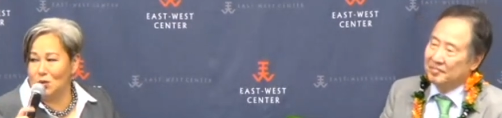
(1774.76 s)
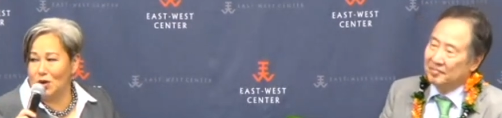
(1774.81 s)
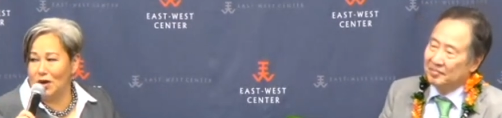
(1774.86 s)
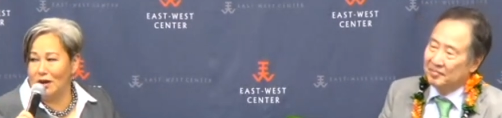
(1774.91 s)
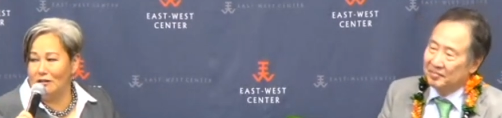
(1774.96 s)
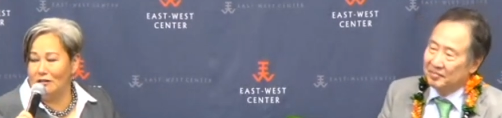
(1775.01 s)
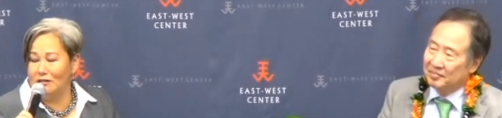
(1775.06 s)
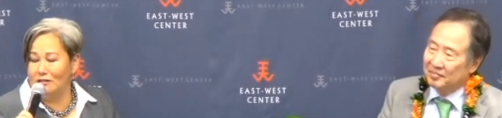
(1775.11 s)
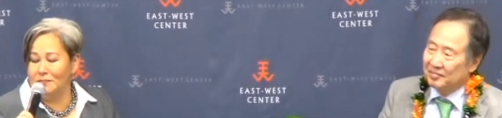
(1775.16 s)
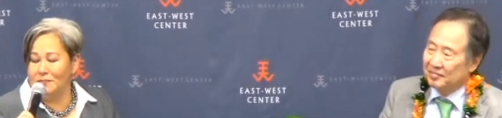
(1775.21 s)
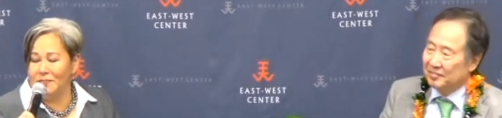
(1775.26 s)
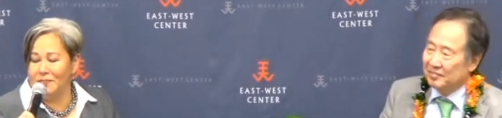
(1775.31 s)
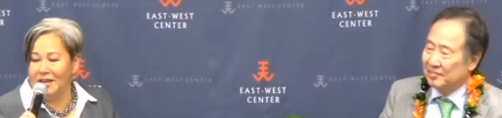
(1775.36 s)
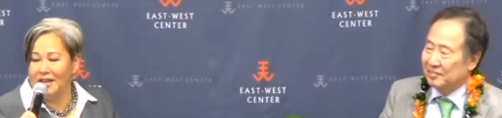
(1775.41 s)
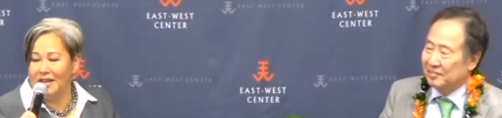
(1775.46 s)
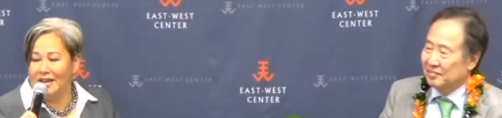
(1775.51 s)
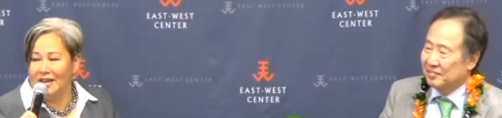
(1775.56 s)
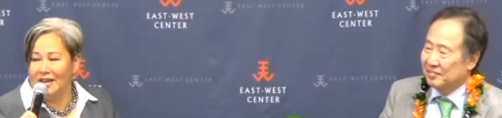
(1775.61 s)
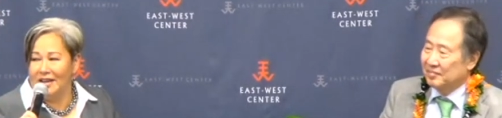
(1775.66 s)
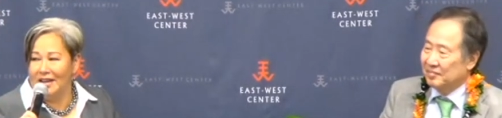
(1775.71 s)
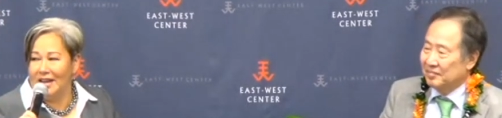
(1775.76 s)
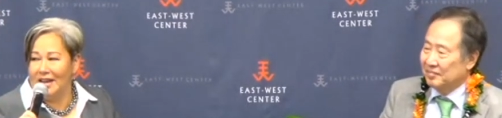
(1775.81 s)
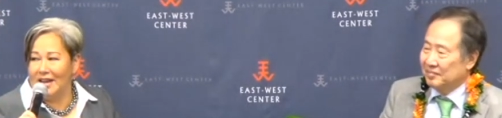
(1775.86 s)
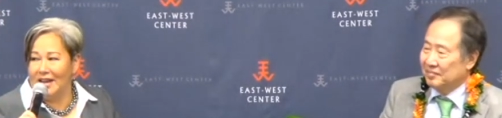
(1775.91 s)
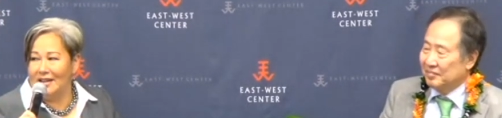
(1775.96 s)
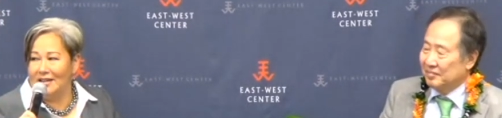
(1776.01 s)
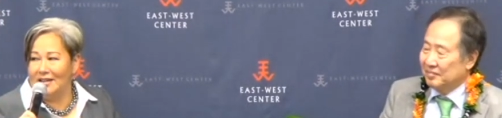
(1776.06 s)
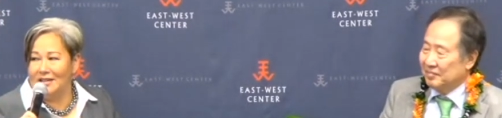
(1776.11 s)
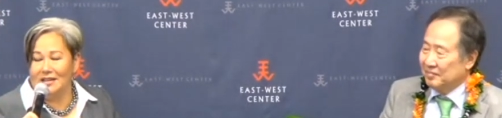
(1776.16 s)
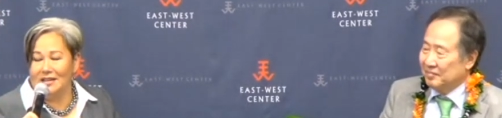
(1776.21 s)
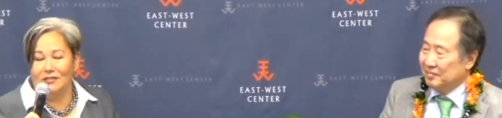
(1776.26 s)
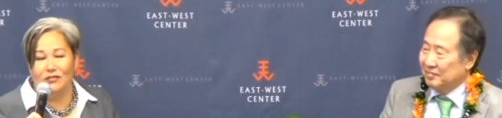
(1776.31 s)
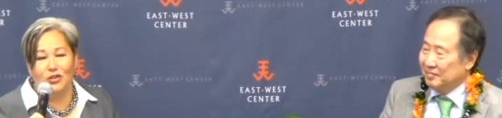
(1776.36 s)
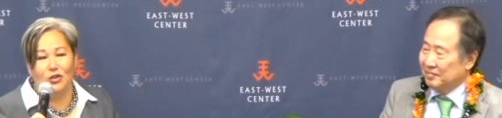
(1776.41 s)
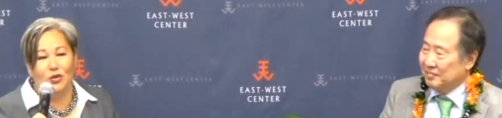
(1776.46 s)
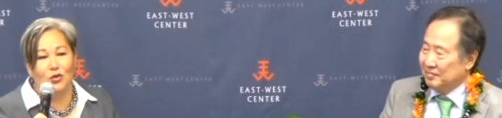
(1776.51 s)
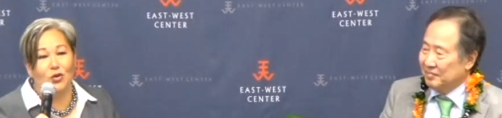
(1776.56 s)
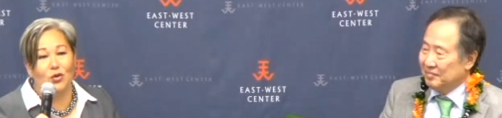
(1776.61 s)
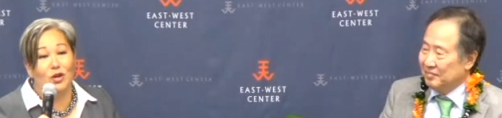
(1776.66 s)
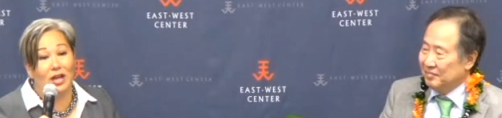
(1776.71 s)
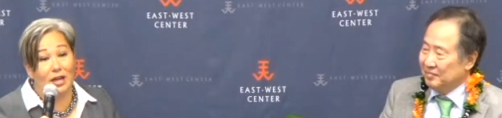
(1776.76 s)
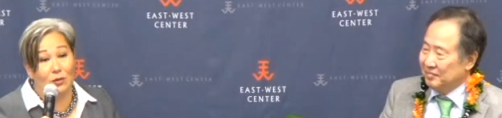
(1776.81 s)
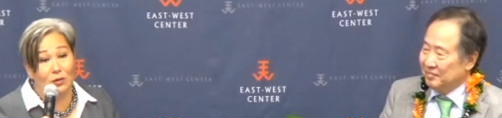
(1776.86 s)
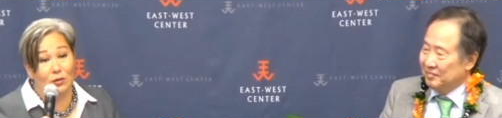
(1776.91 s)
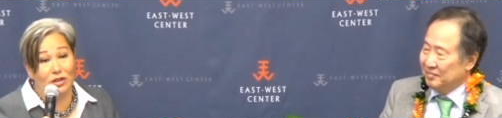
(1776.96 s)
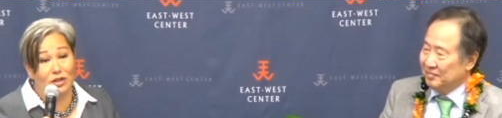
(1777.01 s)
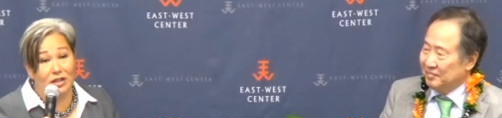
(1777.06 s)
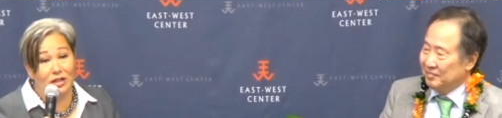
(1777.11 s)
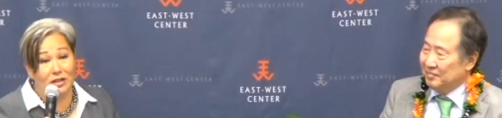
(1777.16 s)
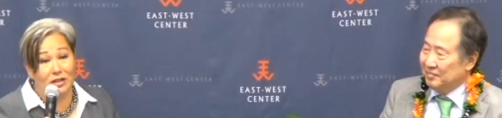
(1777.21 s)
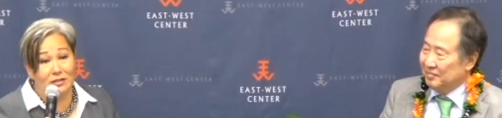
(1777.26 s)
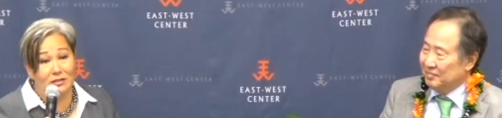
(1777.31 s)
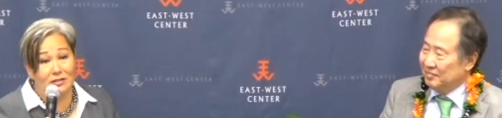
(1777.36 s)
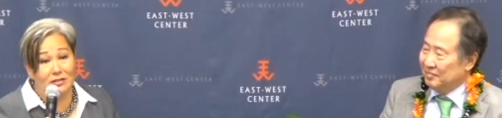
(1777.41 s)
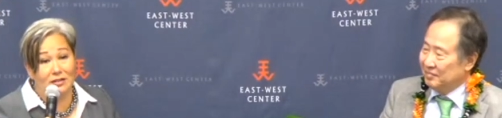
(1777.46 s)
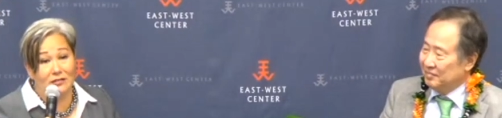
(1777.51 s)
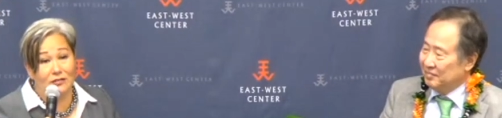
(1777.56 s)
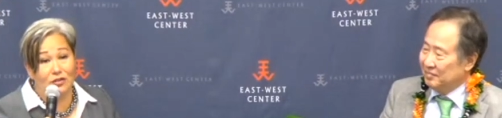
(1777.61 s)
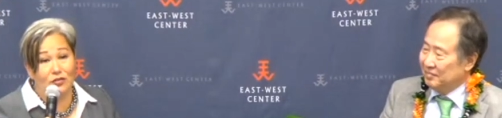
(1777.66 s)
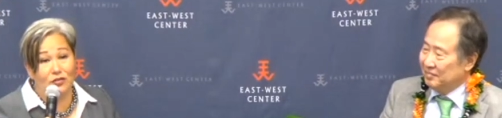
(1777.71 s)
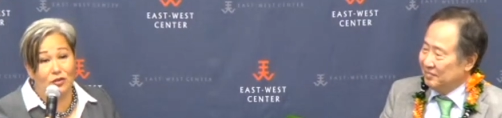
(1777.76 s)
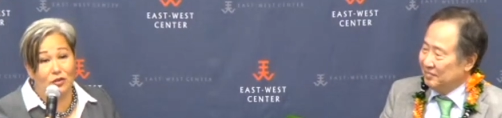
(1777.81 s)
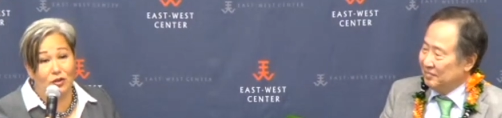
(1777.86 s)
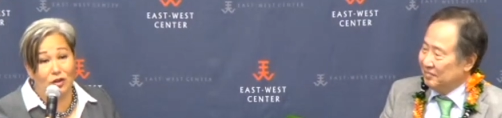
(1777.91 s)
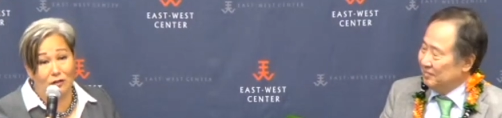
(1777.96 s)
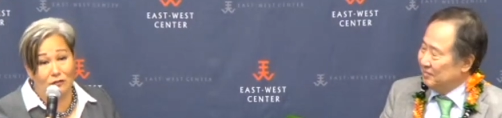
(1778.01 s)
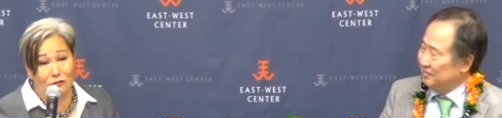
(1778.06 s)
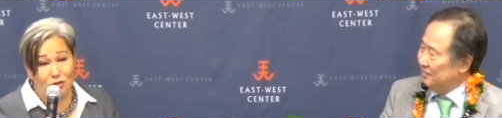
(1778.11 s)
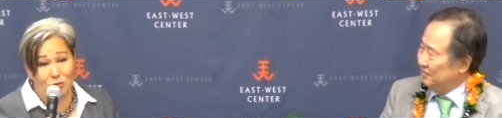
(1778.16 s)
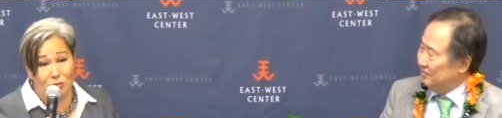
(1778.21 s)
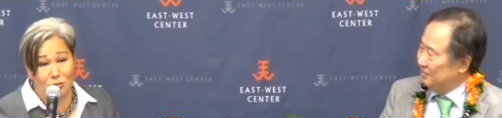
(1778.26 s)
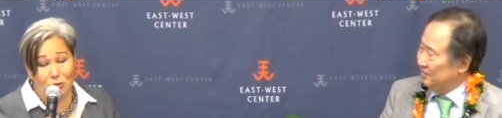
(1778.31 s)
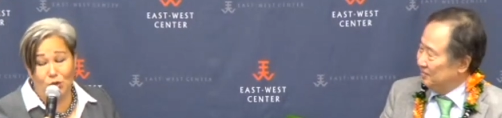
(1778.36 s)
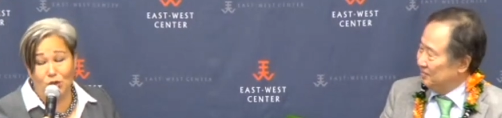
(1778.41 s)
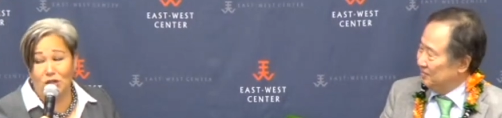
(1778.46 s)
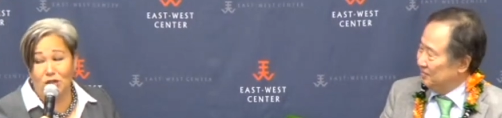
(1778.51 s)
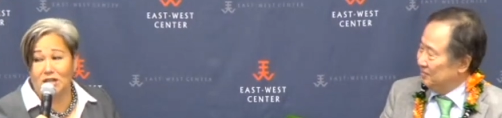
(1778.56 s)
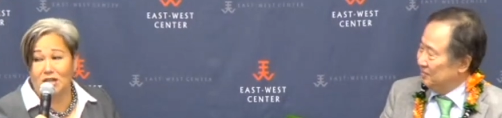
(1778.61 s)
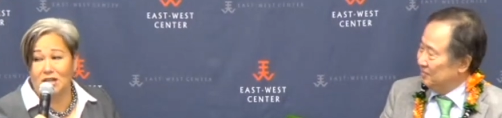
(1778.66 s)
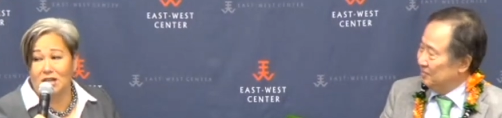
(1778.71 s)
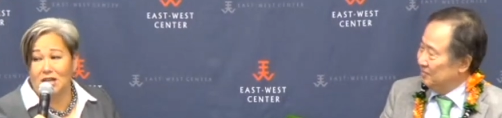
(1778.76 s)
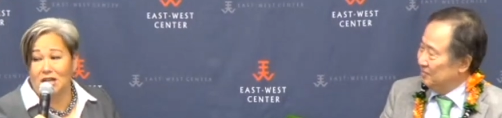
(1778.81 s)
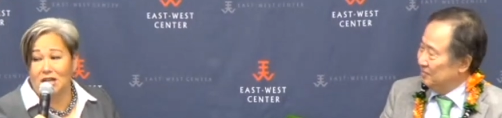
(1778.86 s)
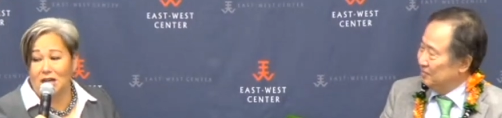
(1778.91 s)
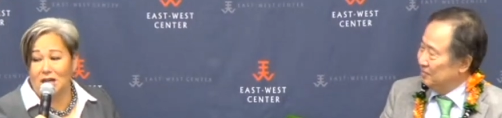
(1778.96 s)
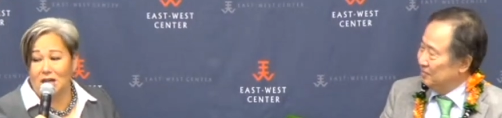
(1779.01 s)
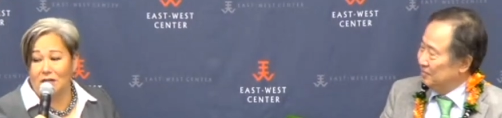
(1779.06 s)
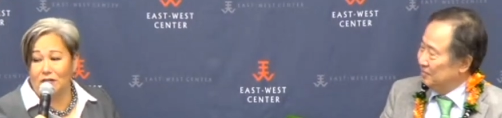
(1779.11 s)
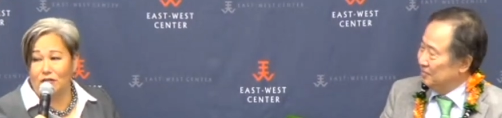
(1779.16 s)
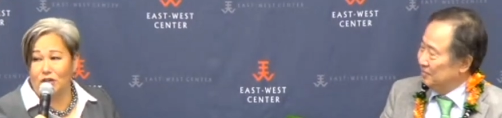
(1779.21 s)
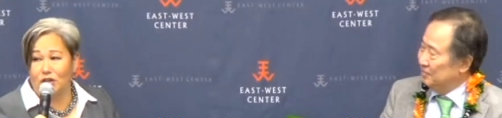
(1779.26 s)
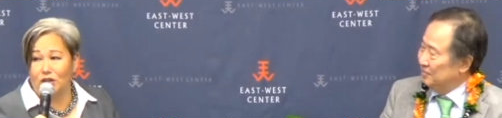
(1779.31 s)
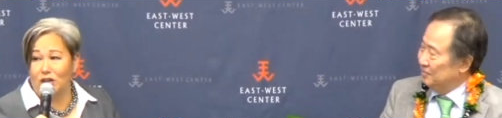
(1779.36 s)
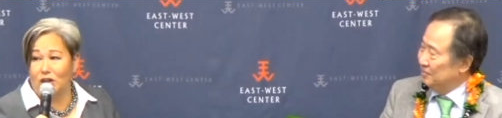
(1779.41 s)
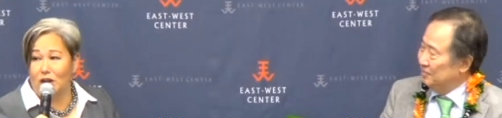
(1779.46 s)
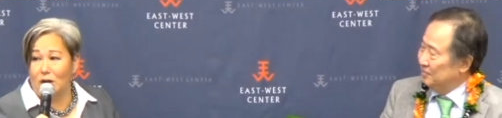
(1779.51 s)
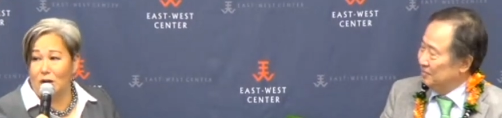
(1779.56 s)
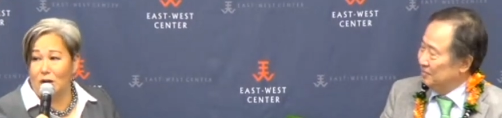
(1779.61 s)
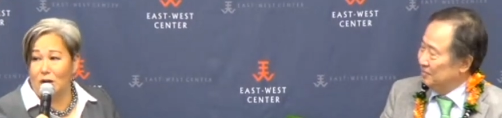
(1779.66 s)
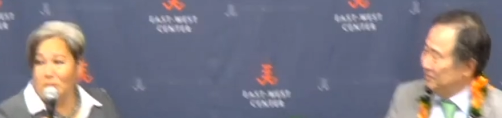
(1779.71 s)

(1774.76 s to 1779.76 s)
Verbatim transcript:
Speaker 1: well. And if you're okay with it, if you feel comfortable, uh, if you could come